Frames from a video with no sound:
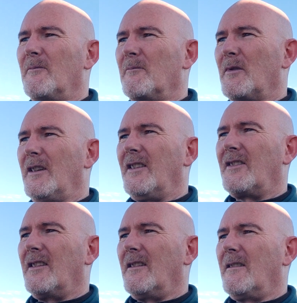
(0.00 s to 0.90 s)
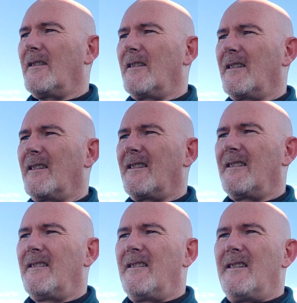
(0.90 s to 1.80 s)
but it's a
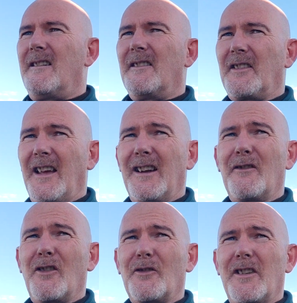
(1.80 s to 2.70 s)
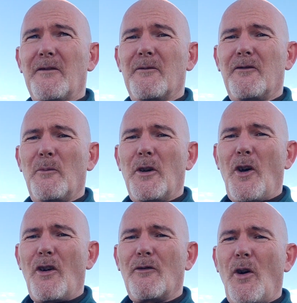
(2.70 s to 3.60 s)
hell of a lot different from when
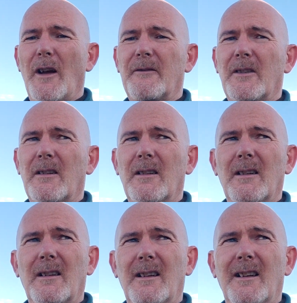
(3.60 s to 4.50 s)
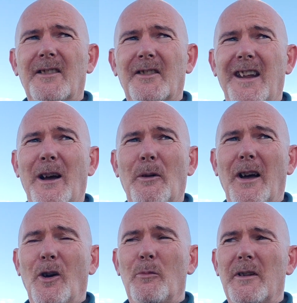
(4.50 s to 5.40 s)
I arrived. So now we're
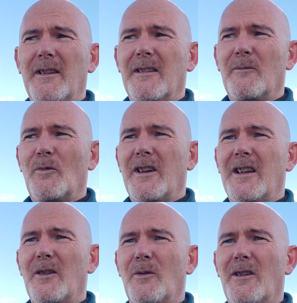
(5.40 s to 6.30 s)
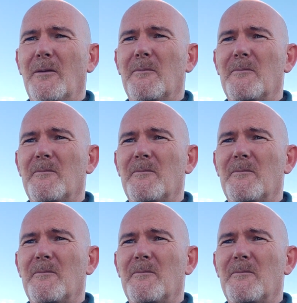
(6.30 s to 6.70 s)
hoping that we're going to,